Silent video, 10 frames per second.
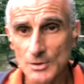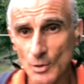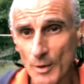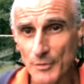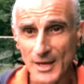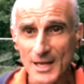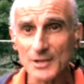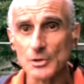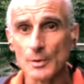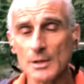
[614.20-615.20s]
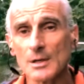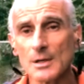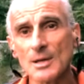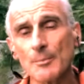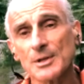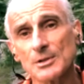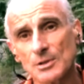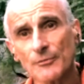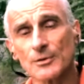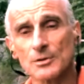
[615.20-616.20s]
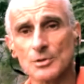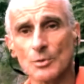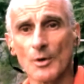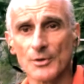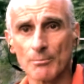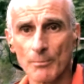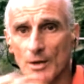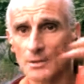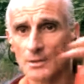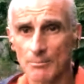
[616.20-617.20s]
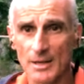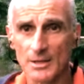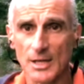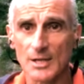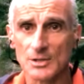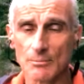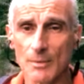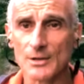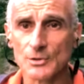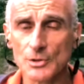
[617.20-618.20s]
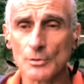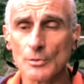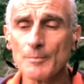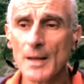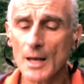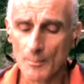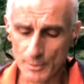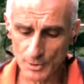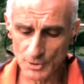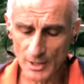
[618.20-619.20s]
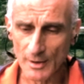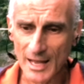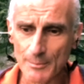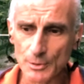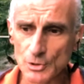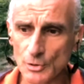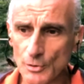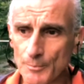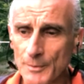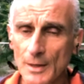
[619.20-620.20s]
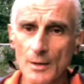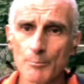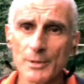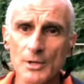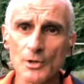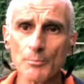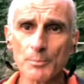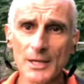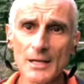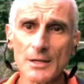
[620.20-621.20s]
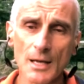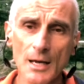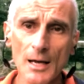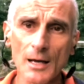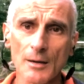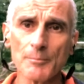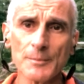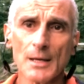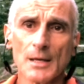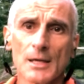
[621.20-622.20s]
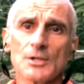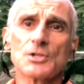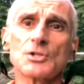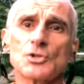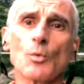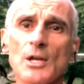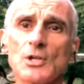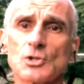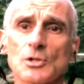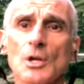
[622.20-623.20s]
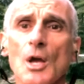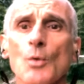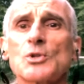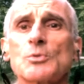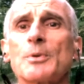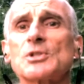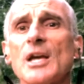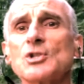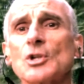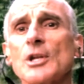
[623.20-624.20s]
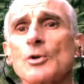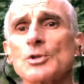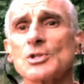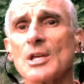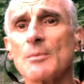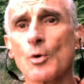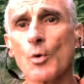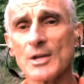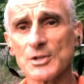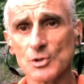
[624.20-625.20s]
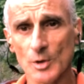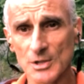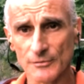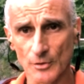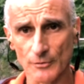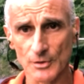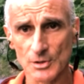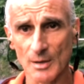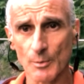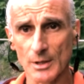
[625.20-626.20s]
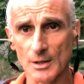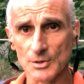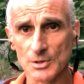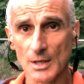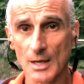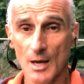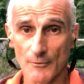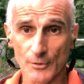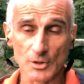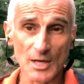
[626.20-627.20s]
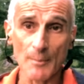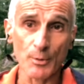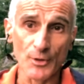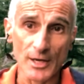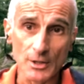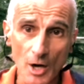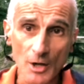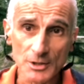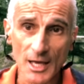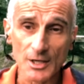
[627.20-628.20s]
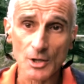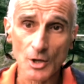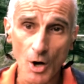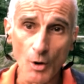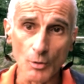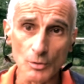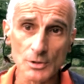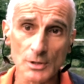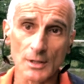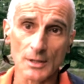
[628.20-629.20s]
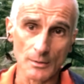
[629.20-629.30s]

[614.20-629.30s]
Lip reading: So what they're doing is something different to what the modern meditator might do, because they're able to be completely calm in a situation which potentially could seem quite stressful for someone else. For example, they're not getting cold,